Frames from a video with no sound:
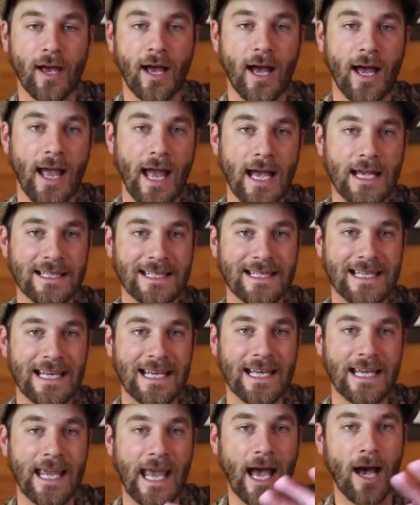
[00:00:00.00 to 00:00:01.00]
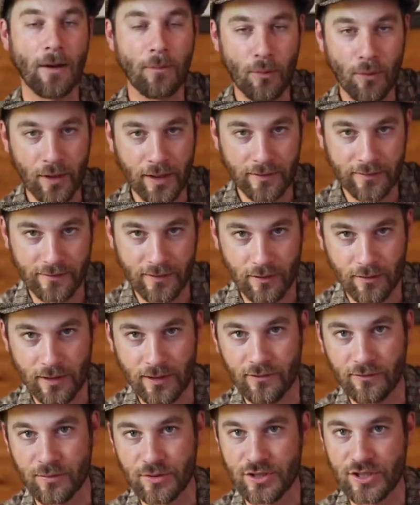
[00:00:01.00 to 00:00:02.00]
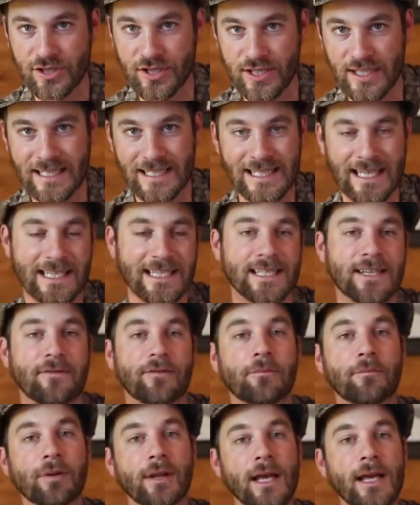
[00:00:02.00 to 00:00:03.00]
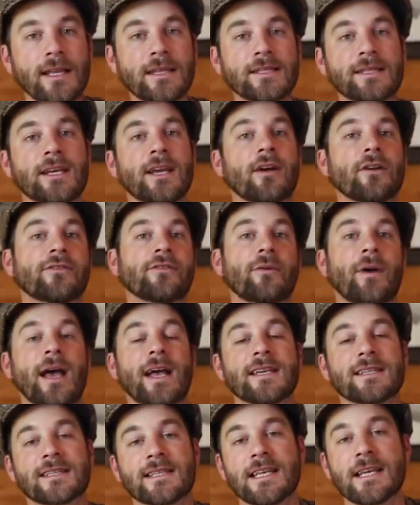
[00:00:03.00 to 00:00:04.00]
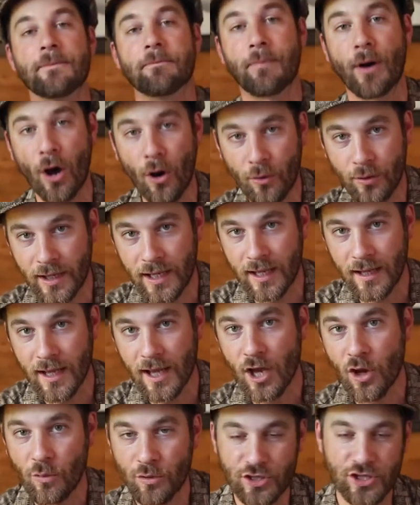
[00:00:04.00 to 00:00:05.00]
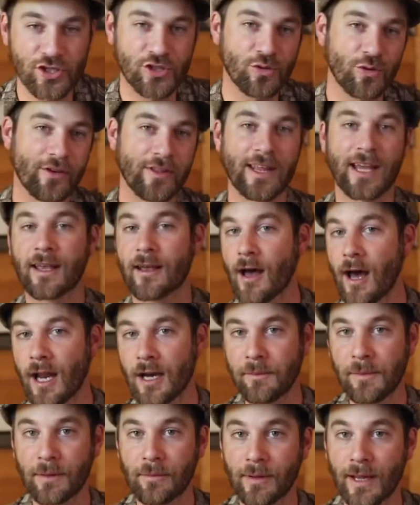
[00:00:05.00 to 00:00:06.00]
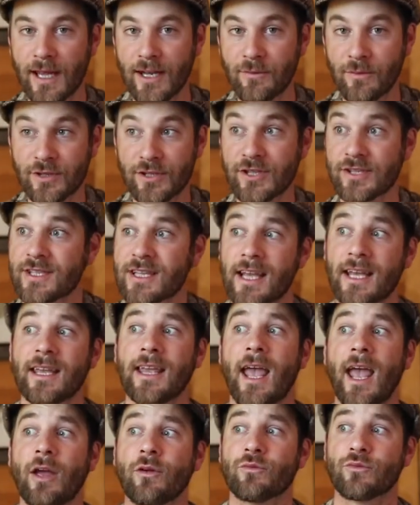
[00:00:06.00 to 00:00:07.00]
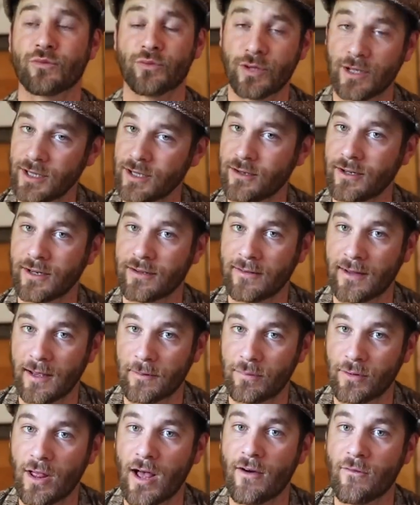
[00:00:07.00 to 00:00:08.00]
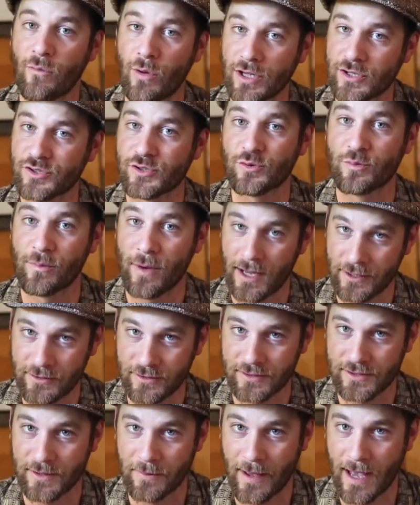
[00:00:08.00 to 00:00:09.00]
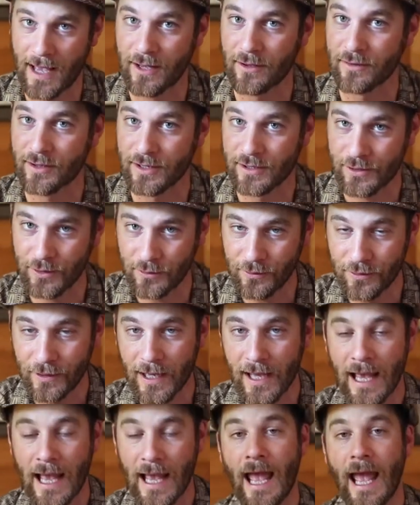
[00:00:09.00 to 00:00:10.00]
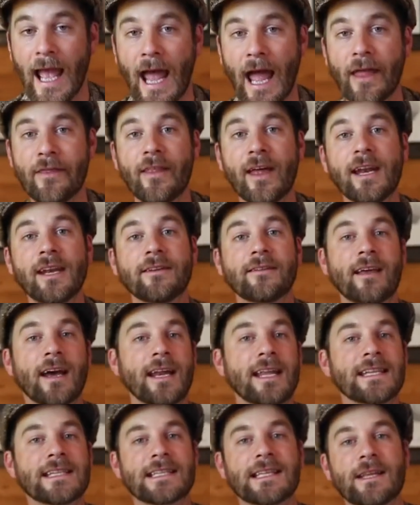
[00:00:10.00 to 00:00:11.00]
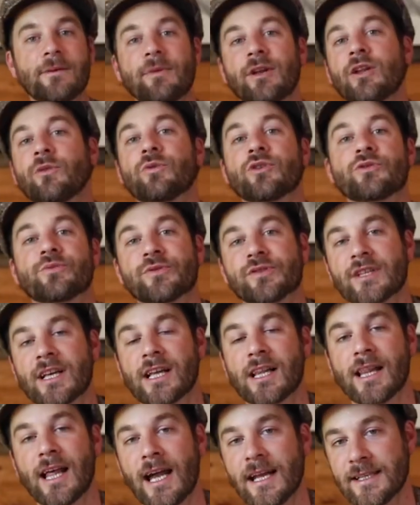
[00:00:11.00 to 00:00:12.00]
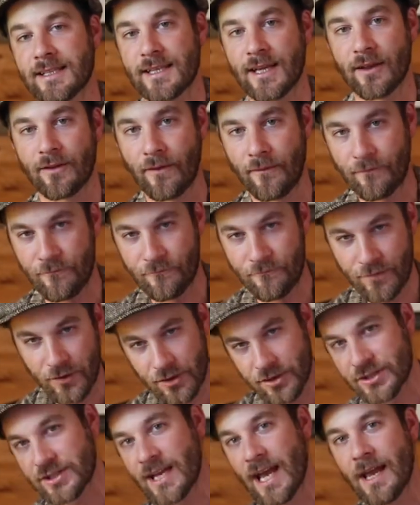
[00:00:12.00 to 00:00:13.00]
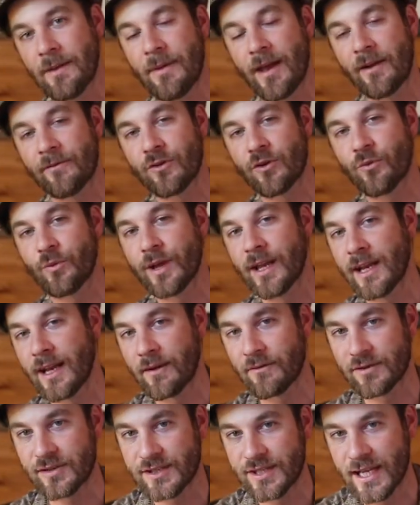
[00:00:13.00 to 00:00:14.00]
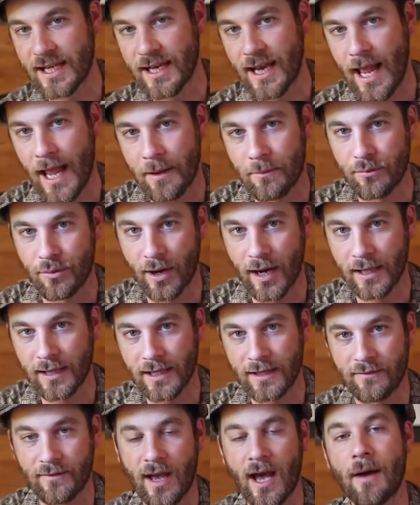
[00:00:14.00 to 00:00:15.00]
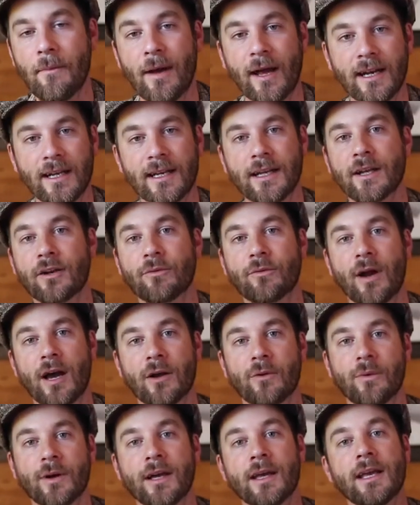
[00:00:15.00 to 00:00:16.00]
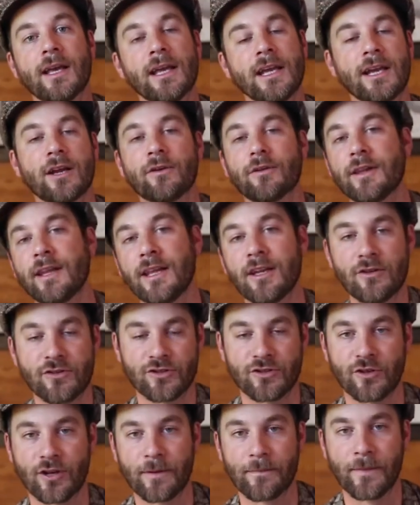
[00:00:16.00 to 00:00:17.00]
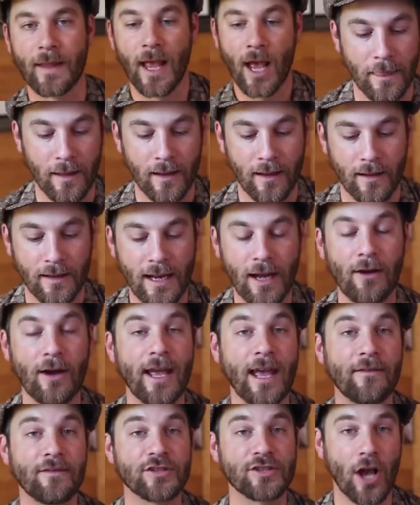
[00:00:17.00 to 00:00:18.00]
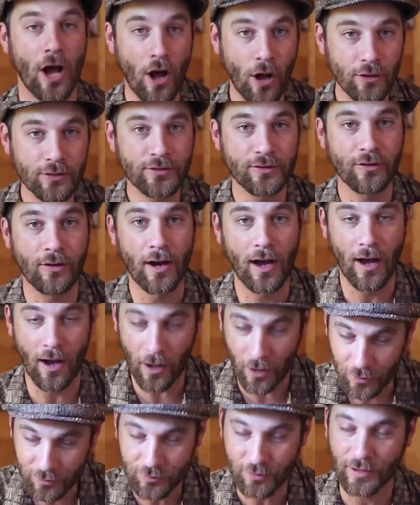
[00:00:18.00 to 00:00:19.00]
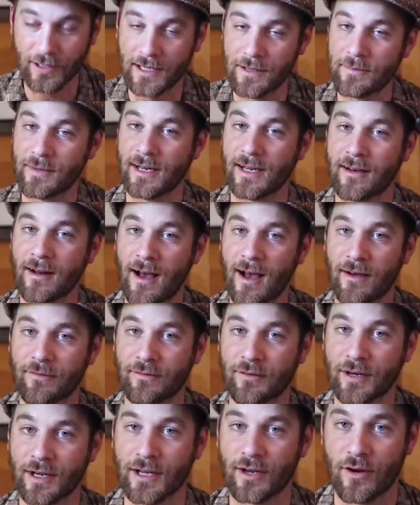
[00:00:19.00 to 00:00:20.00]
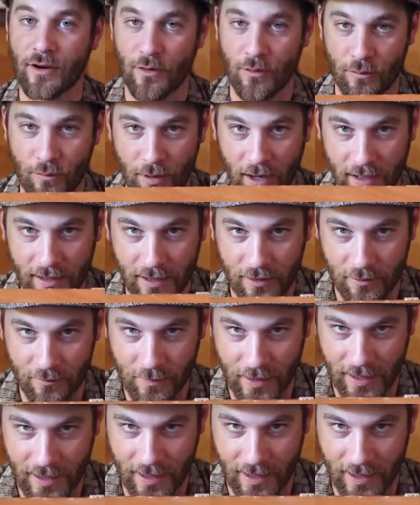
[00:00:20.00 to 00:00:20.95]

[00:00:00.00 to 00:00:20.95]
has the Cowboy series, which is the six different blends. He also has the Pony, which is sort of the economy blend, which is, like, a really good example of what Sumatra tobacco can do. And then he's got his limited, which was the Clydesdale, the first time ever we had ever seen a broadleaf come out of Nicaragua here in the industry. Now I have his ultra-limited offering, right here in my